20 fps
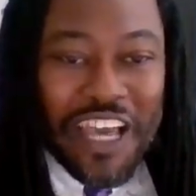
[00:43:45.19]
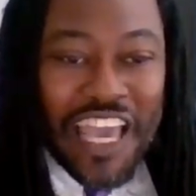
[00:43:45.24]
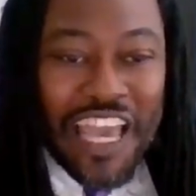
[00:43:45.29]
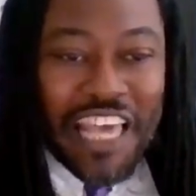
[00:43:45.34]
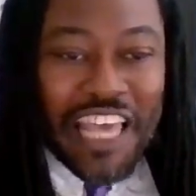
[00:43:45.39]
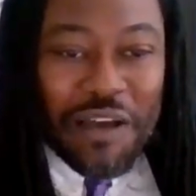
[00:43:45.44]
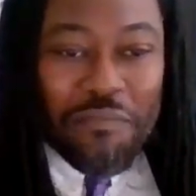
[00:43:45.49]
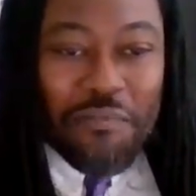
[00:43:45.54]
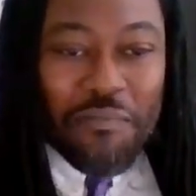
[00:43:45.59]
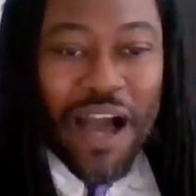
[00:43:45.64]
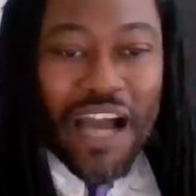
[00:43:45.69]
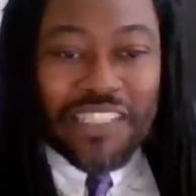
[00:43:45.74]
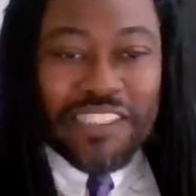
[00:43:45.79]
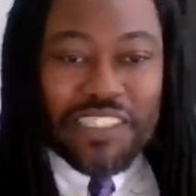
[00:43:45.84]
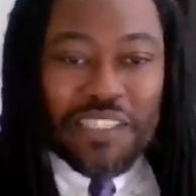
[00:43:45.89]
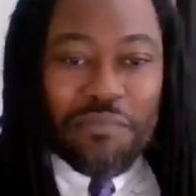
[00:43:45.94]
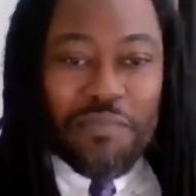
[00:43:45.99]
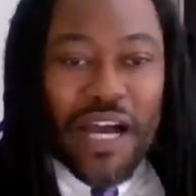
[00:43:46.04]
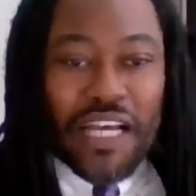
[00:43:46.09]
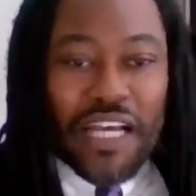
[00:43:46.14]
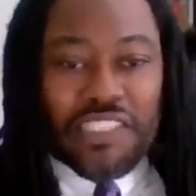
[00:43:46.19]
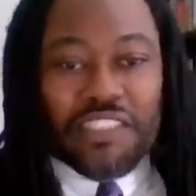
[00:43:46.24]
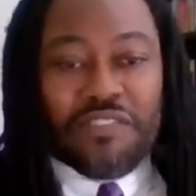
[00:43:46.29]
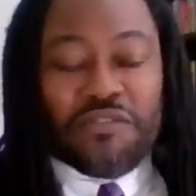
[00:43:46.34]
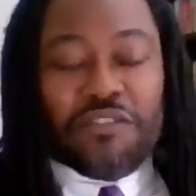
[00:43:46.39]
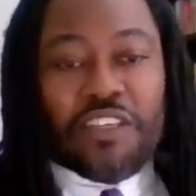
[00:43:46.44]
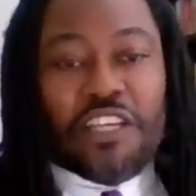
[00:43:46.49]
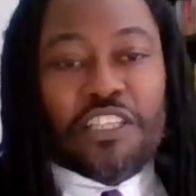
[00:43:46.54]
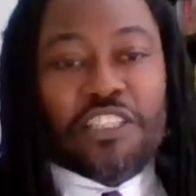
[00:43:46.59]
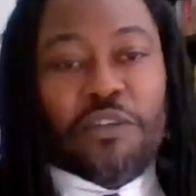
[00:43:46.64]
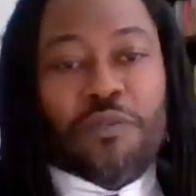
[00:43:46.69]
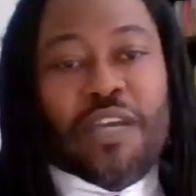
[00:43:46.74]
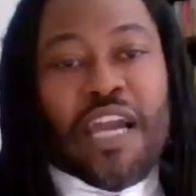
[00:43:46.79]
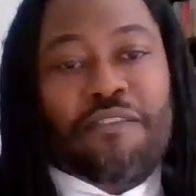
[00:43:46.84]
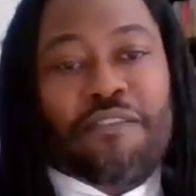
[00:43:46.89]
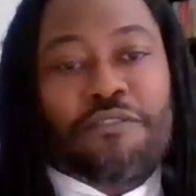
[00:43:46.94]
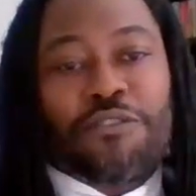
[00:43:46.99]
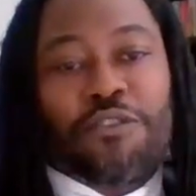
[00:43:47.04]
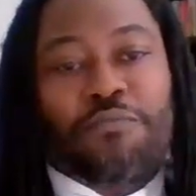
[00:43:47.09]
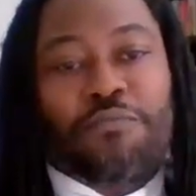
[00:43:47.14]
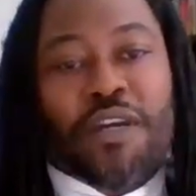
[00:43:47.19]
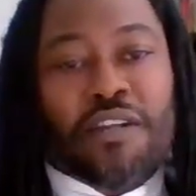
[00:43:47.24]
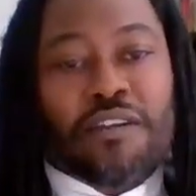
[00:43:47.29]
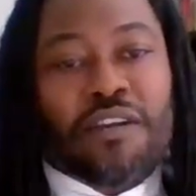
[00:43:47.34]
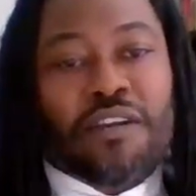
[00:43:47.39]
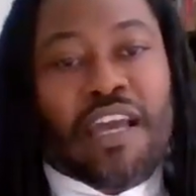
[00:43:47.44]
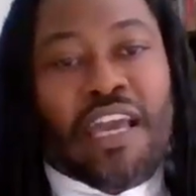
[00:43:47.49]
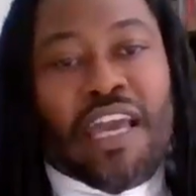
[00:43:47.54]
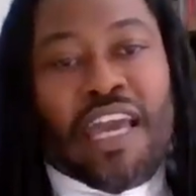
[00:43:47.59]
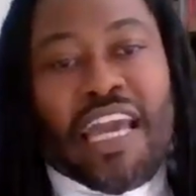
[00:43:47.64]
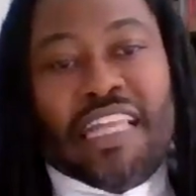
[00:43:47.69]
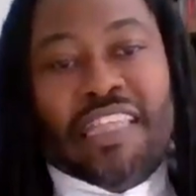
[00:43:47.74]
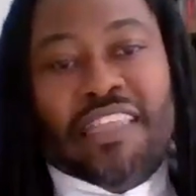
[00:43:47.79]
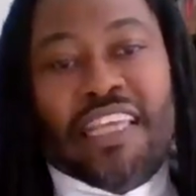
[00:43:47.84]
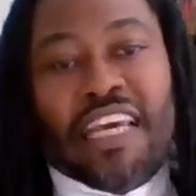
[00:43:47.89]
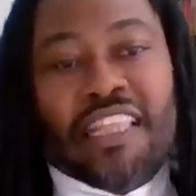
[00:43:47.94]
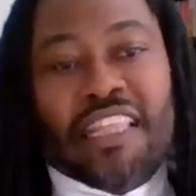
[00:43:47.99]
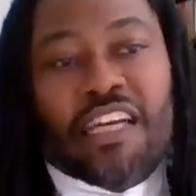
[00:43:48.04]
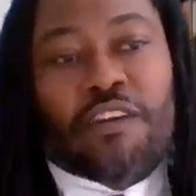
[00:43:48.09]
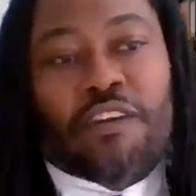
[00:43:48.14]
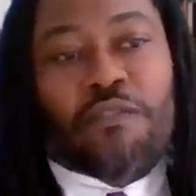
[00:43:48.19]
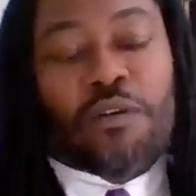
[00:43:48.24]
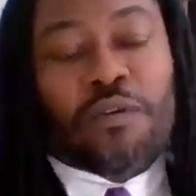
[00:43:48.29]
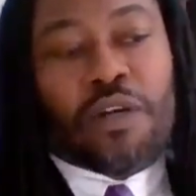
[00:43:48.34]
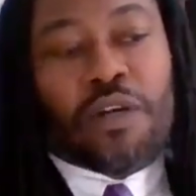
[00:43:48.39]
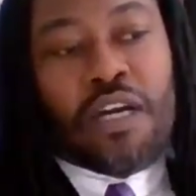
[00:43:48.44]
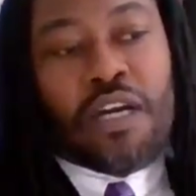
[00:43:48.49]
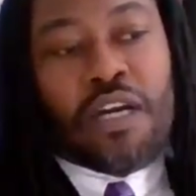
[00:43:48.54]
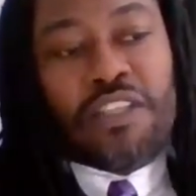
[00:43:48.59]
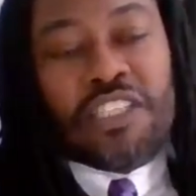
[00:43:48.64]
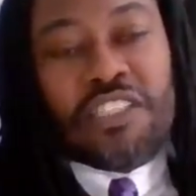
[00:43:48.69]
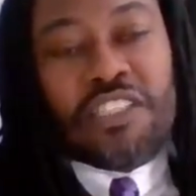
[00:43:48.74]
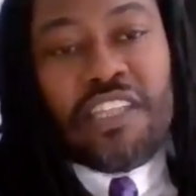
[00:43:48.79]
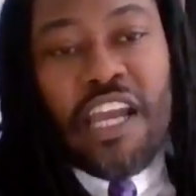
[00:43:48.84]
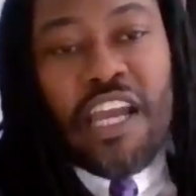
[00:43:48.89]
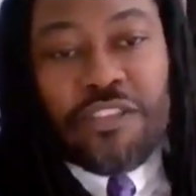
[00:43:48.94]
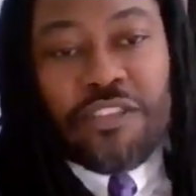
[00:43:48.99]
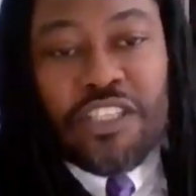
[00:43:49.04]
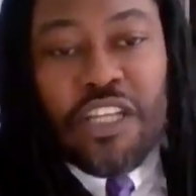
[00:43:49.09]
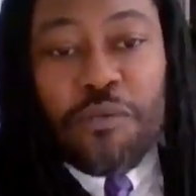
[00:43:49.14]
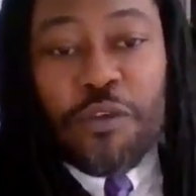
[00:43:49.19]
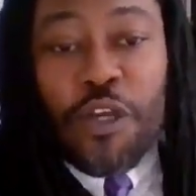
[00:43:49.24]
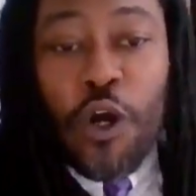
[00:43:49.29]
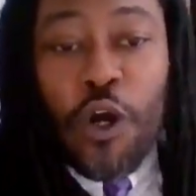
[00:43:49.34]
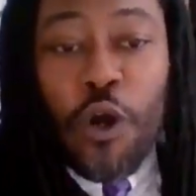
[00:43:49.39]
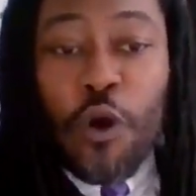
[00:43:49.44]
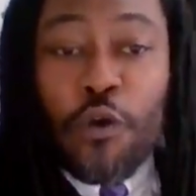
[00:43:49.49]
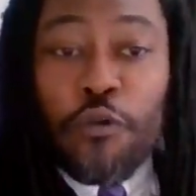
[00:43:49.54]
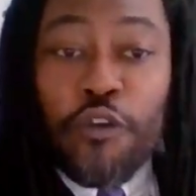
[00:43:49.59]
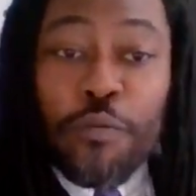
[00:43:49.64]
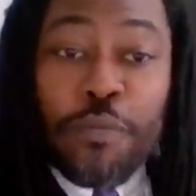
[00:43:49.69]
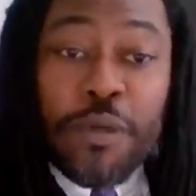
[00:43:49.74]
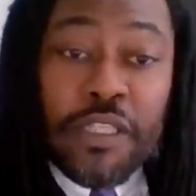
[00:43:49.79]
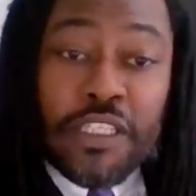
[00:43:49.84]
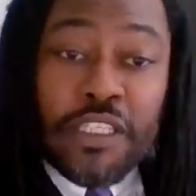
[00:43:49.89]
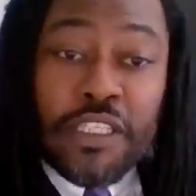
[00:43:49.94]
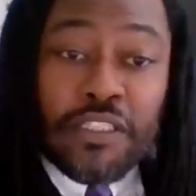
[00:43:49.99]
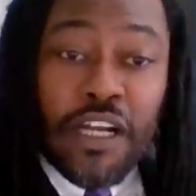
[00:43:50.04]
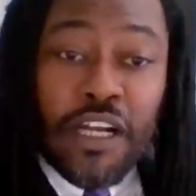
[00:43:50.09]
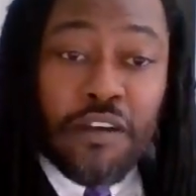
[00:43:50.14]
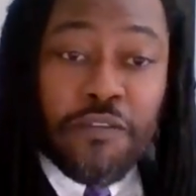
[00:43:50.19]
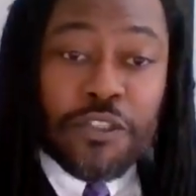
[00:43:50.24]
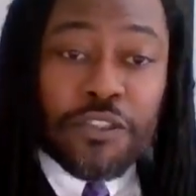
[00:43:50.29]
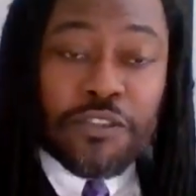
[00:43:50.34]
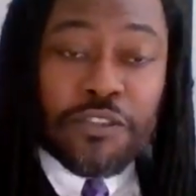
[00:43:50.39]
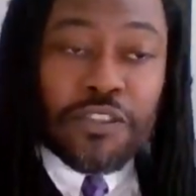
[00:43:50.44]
And boxes and boxes of things. So we have to do better at that level. Standards that we hold for police officers.